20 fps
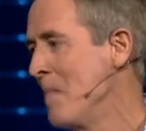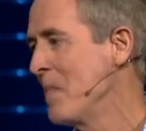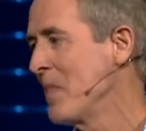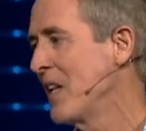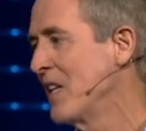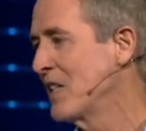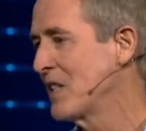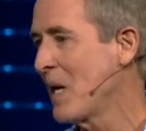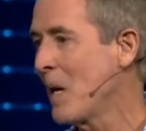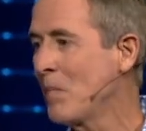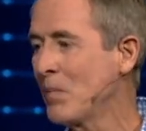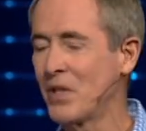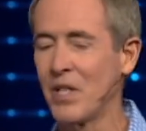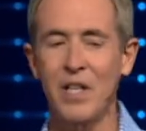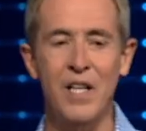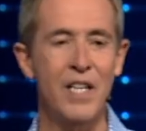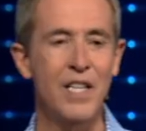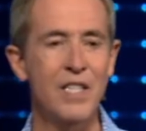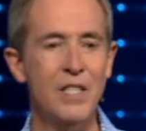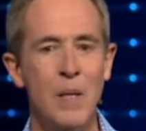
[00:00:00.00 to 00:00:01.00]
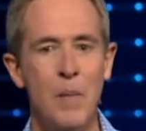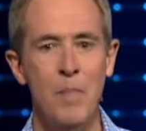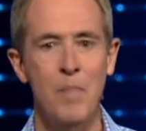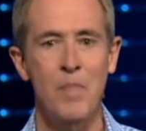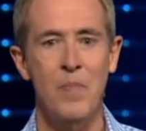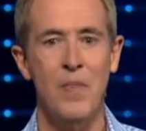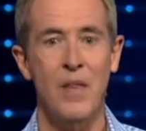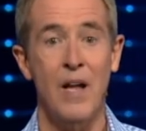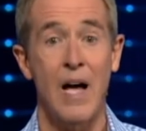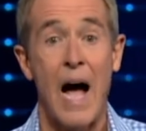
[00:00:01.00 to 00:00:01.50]
The assumption is,
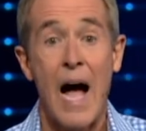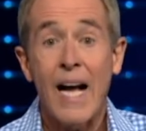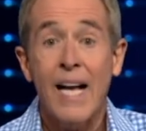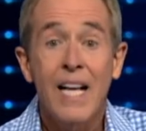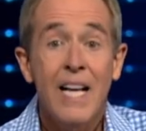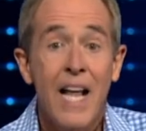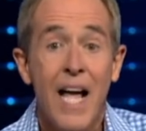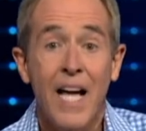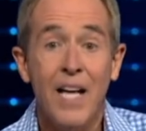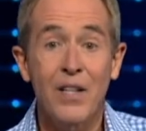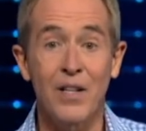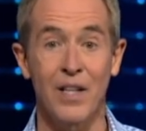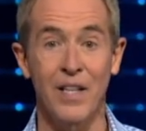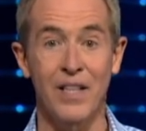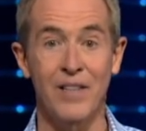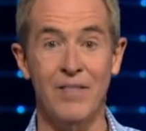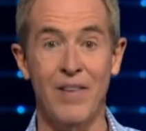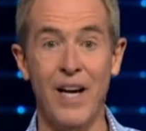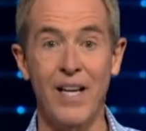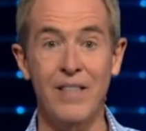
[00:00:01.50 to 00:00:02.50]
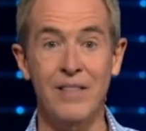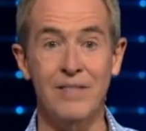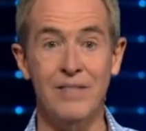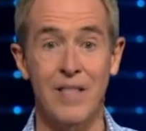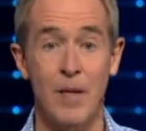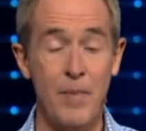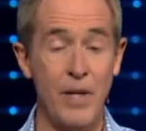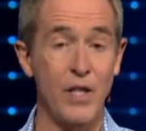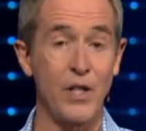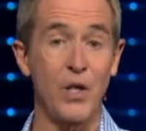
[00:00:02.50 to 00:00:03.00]
I can handle it, right?
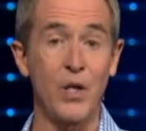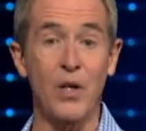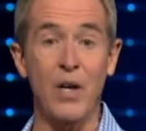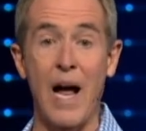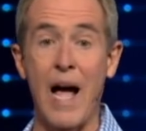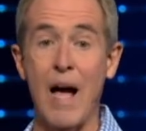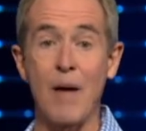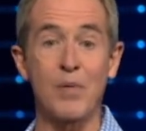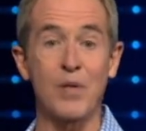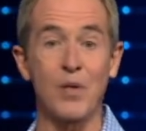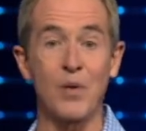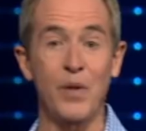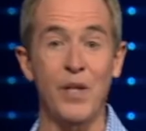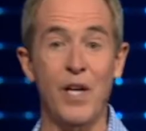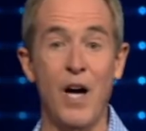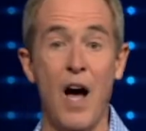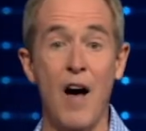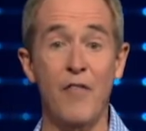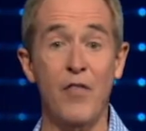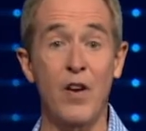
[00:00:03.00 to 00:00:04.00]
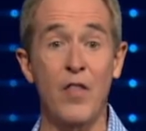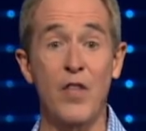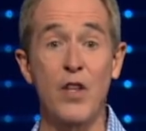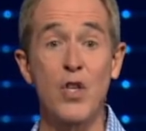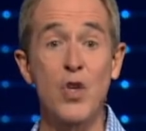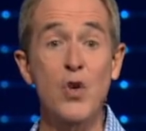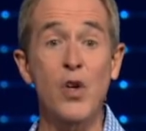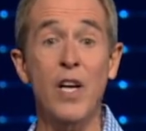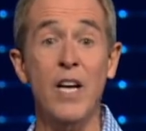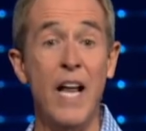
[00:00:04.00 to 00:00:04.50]
I mean, you're absolutely confident that
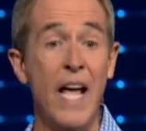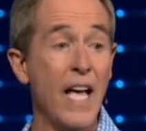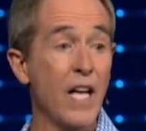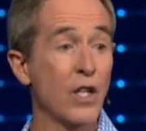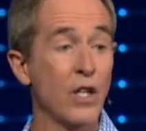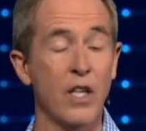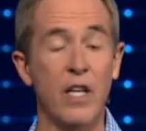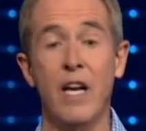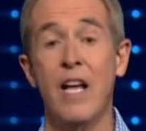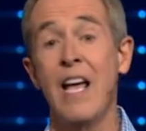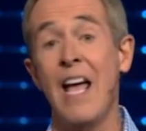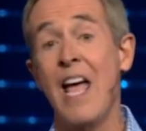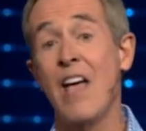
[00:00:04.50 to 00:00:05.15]
you can handle it.